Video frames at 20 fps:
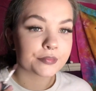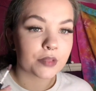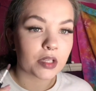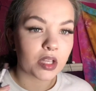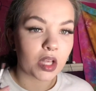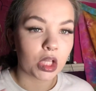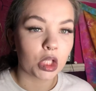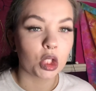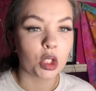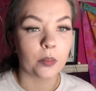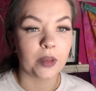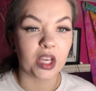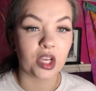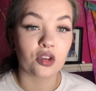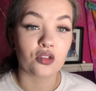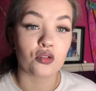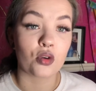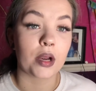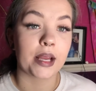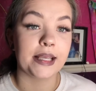I look a bit
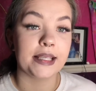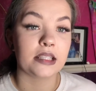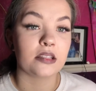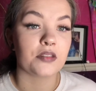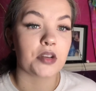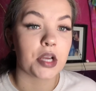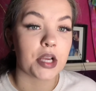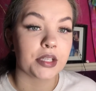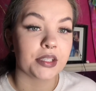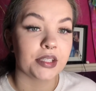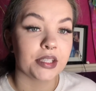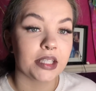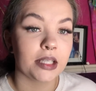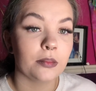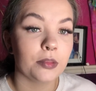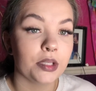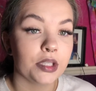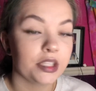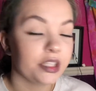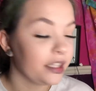crazy right now, yeah, but
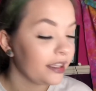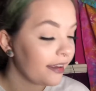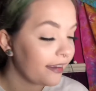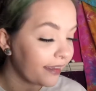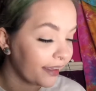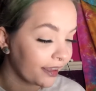yeah.